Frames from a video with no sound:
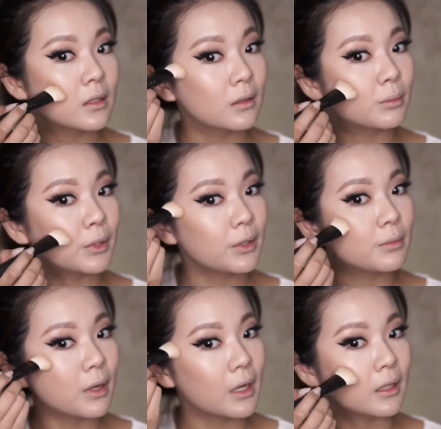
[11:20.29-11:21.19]
And bear
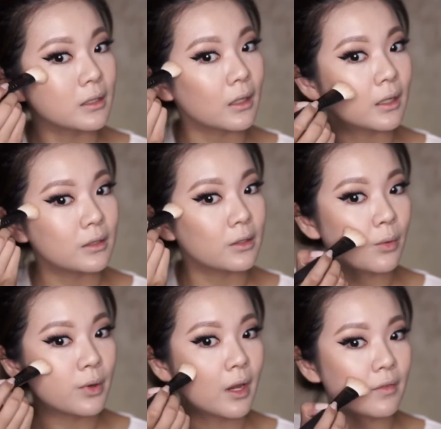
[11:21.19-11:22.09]
in mind, I
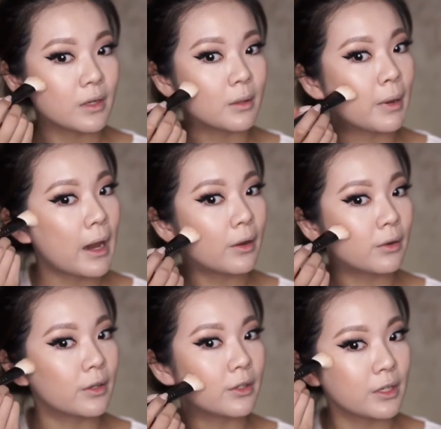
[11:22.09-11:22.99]
don't have any
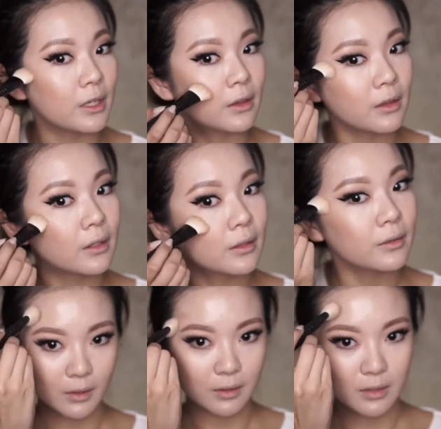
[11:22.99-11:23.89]
powder underneath.
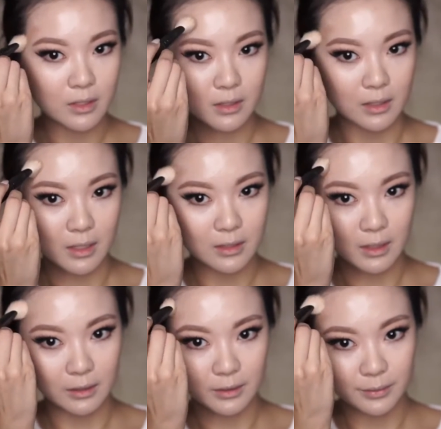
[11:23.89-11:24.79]
Oh, this is a nice
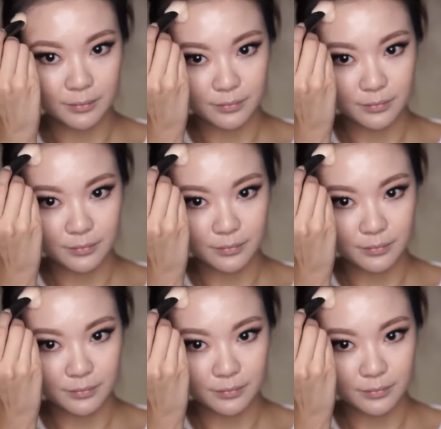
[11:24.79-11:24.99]
color.